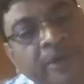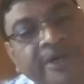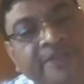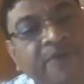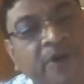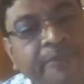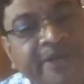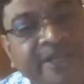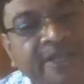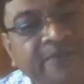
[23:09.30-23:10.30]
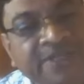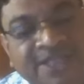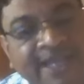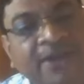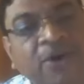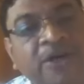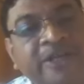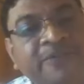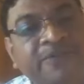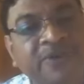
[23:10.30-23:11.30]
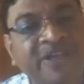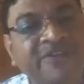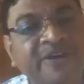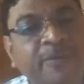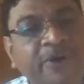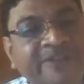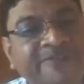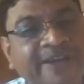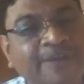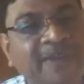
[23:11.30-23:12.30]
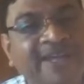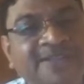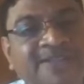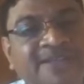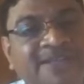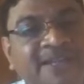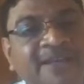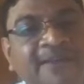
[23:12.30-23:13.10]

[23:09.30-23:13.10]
deformity which can occur if you give a modified Blair incision?